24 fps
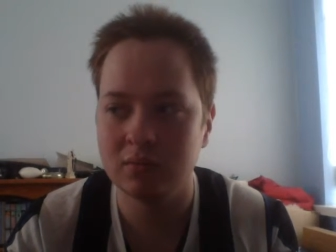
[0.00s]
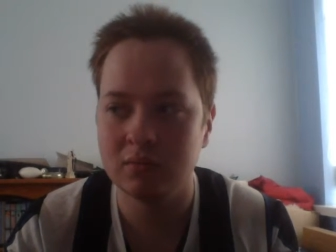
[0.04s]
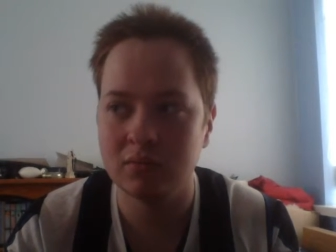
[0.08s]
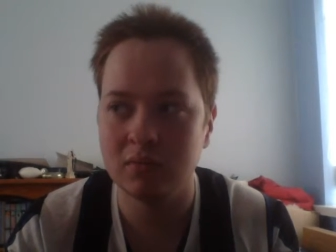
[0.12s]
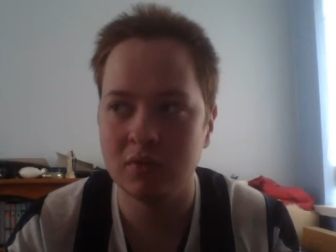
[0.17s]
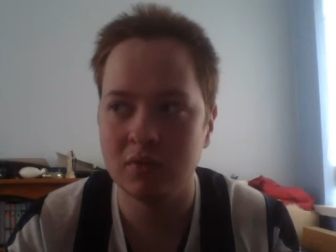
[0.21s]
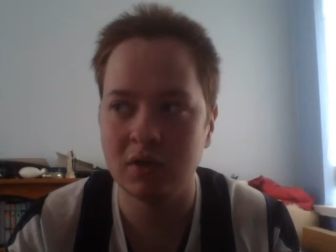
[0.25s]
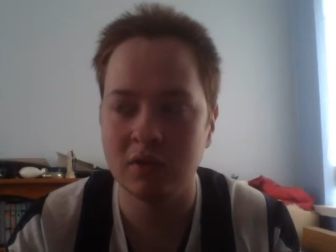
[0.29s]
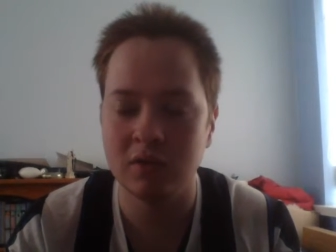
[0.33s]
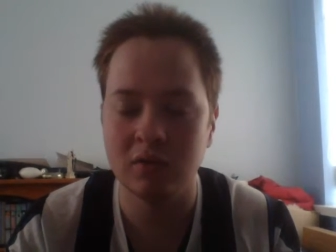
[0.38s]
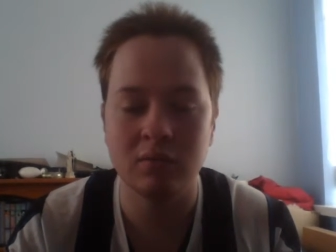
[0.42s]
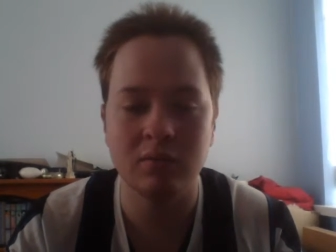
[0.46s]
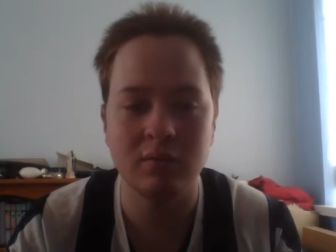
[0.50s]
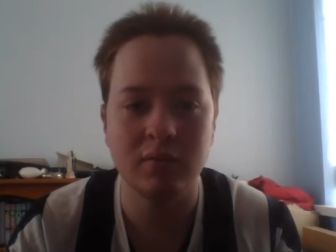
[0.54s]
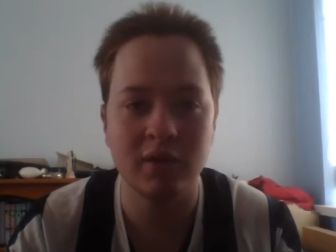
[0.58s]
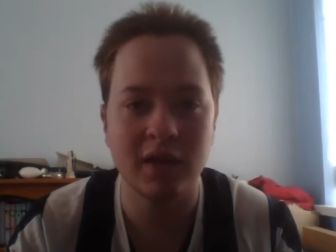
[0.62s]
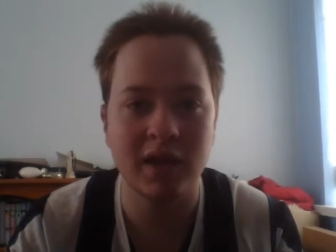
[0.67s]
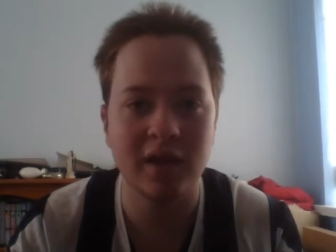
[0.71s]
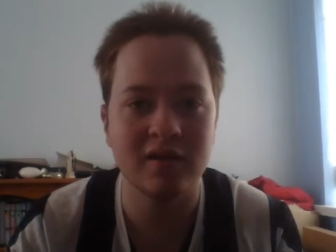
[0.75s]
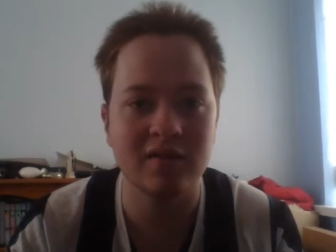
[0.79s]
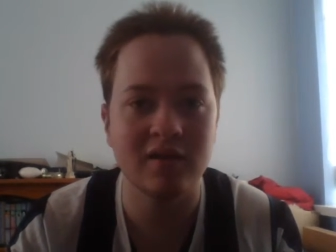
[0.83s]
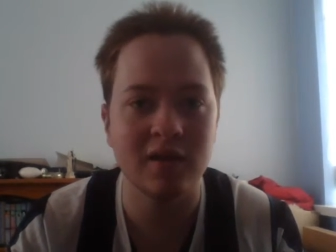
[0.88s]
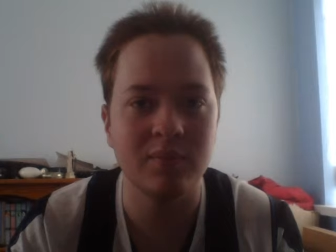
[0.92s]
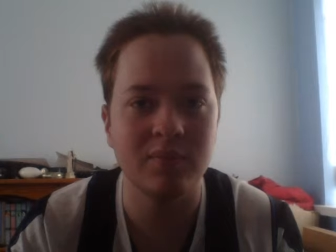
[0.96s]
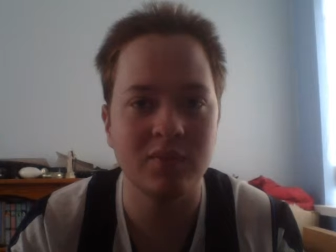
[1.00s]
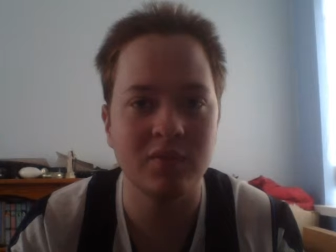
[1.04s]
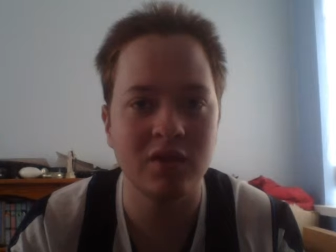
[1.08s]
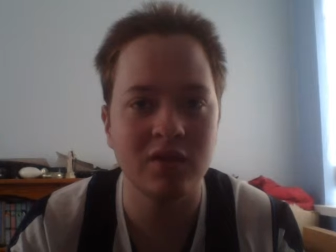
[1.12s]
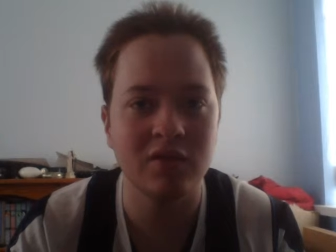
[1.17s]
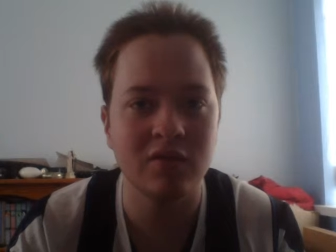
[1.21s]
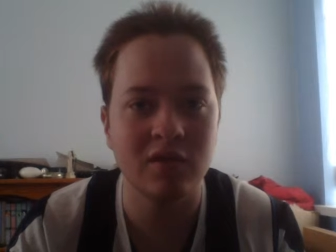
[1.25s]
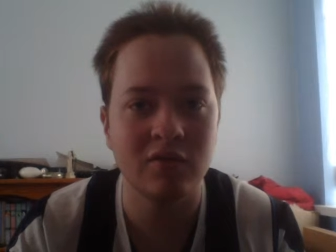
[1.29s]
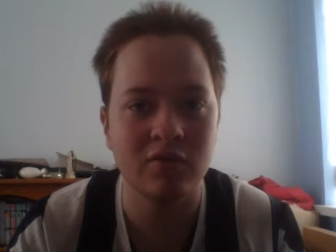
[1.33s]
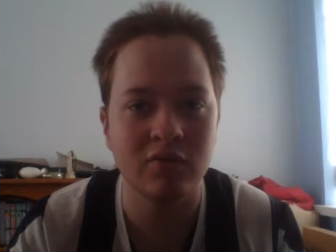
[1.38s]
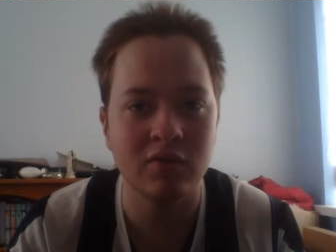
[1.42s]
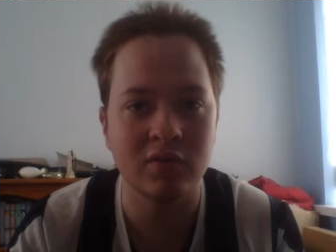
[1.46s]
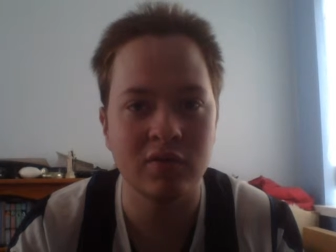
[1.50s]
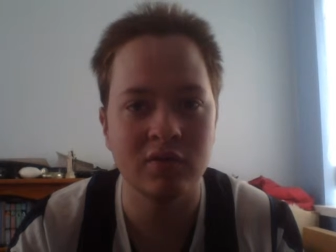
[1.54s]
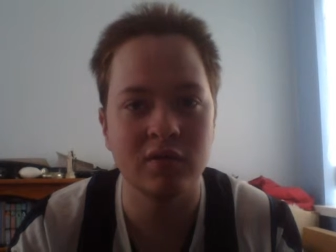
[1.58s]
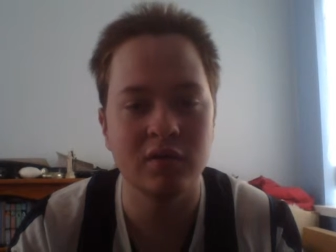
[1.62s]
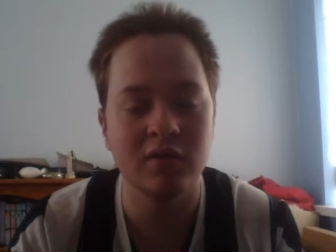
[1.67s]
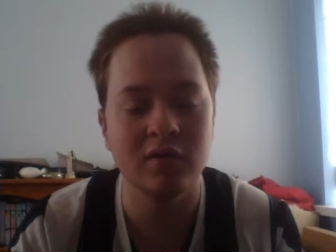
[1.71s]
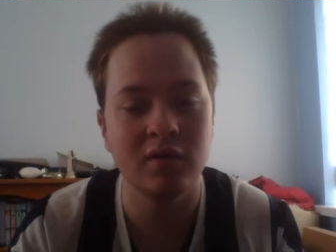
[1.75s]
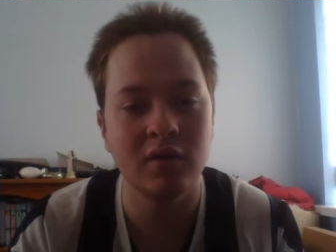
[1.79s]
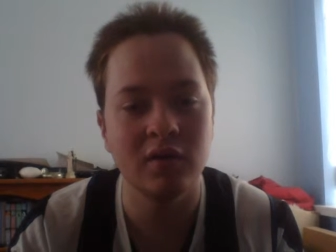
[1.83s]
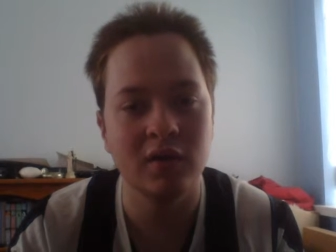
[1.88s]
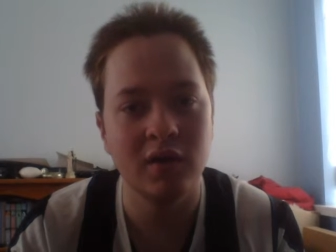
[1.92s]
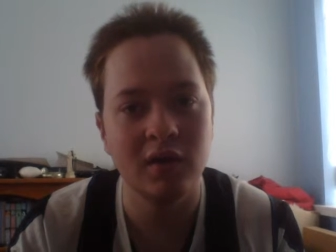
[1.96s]
You know, you accept these
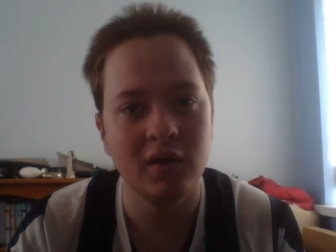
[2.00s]
differences.